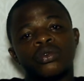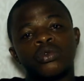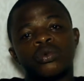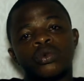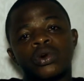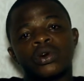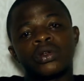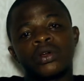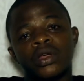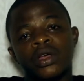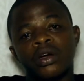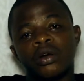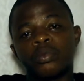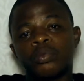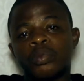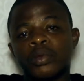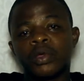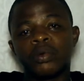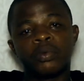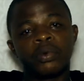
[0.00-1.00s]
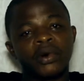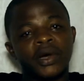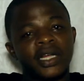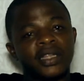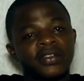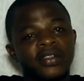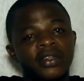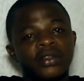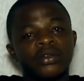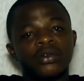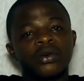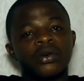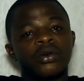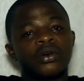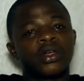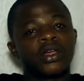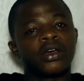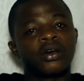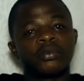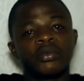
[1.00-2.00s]
you want to help people, I think you're
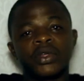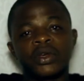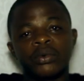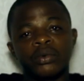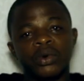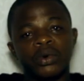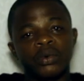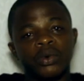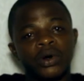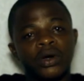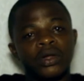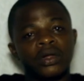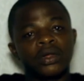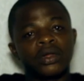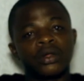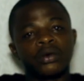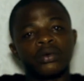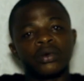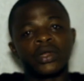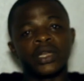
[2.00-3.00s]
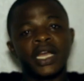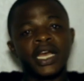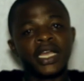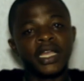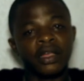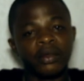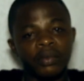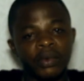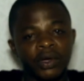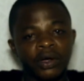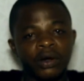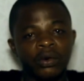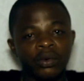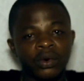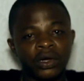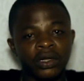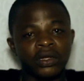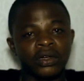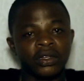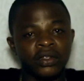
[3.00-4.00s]
going to help them with water. They would like it because
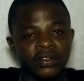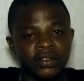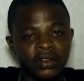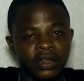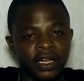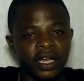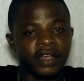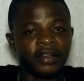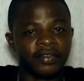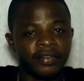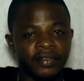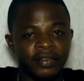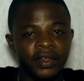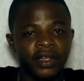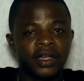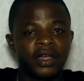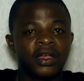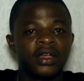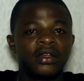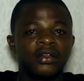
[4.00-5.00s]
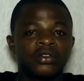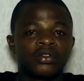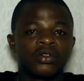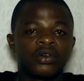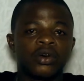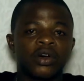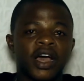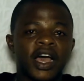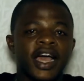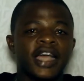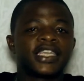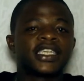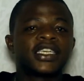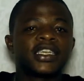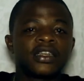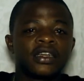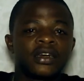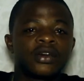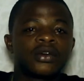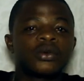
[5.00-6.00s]
water is life. So I,
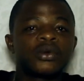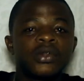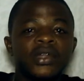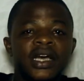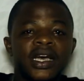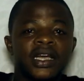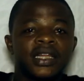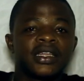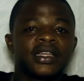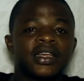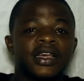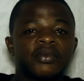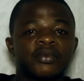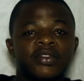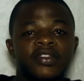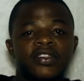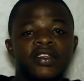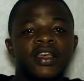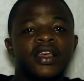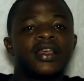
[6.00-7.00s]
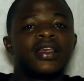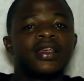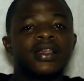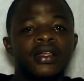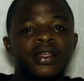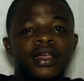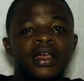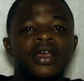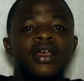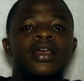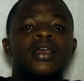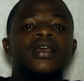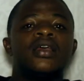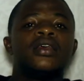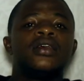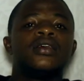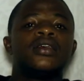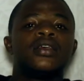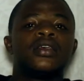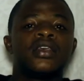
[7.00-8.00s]
Chika Kunani, I'm saying,
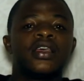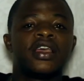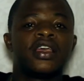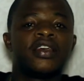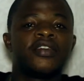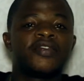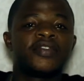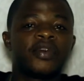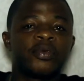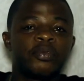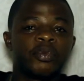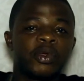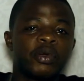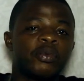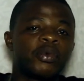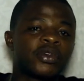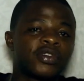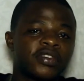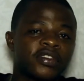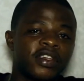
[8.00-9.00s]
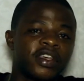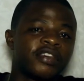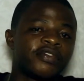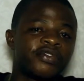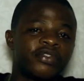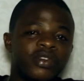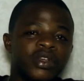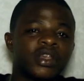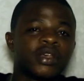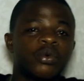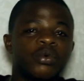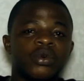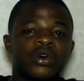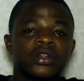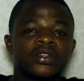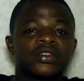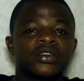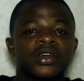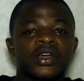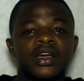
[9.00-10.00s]
give the people safe drinking
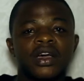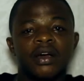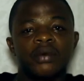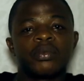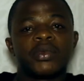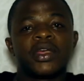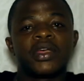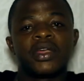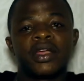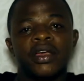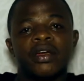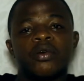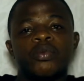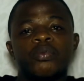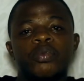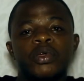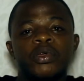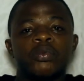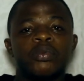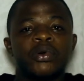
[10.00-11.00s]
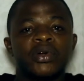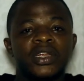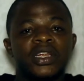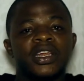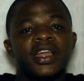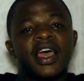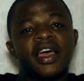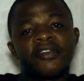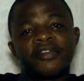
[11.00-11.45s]
water. Come and help people in